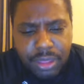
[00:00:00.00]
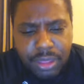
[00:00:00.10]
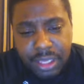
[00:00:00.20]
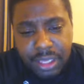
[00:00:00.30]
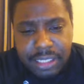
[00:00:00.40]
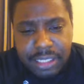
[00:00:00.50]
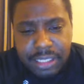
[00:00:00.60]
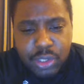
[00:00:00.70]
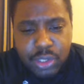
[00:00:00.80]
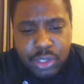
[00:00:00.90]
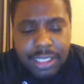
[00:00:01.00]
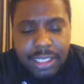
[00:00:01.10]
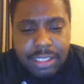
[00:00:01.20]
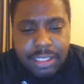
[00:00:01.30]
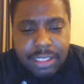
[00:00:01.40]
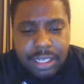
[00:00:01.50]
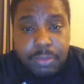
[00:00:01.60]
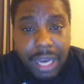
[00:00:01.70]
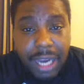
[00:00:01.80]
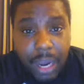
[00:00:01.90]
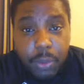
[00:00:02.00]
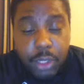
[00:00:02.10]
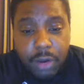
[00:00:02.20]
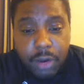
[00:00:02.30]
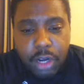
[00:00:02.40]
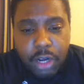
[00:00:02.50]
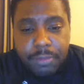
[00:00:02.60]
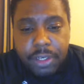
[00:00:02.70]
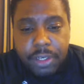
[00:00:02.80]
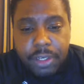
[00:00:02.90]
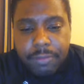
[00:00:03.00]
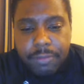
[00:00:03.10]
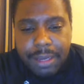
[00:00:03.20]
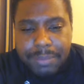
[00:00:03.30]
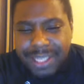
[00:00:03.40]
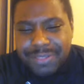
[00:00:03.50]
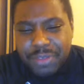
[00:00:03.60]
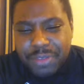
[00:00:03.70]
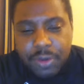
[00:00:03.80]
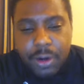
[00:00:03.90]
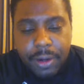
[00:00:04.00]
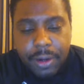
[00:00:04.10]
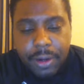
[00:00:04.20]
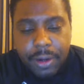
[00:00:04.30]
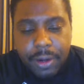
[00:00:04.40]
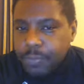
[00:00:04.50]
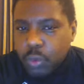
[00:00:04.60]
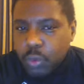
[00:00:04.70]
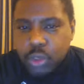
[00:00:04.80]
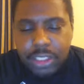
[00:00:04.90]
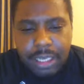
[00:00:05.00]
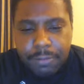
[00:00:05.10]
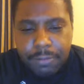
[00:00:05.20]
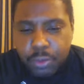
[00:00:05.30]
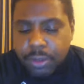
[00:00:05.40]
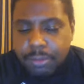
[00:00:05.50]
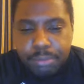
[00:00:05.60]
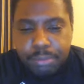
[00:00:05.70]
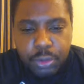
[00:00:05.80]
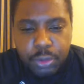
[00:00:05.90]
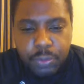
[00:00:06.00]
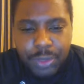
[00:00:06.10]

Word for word: I think he stands a good chance against Linares, but I would go with Omar Figueroa fight, because Figueroa will just come forward and brawl,